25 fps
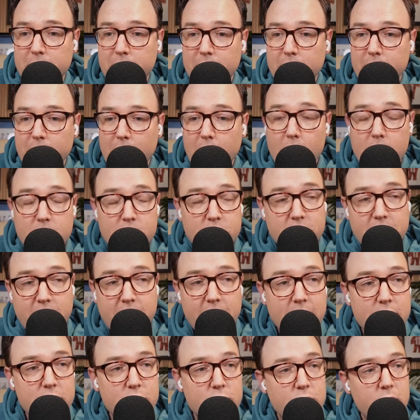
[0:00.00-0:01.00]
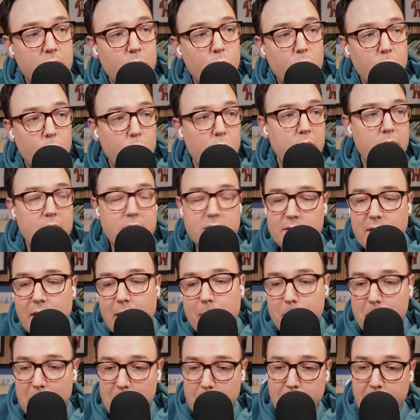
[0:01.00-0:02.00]
I was just going to ask Trill, what is
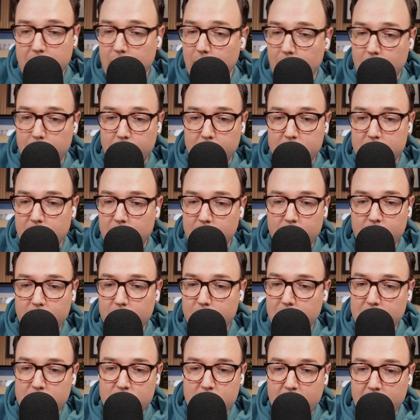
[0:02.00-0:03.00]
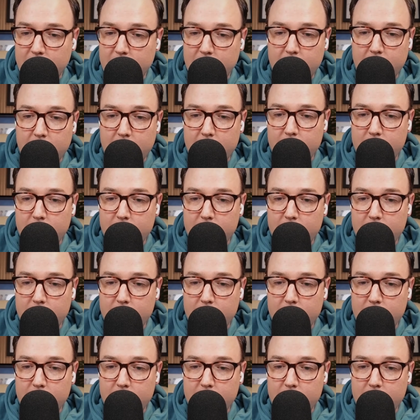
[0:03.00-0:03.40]
that BPM? Because I know you've been checking it out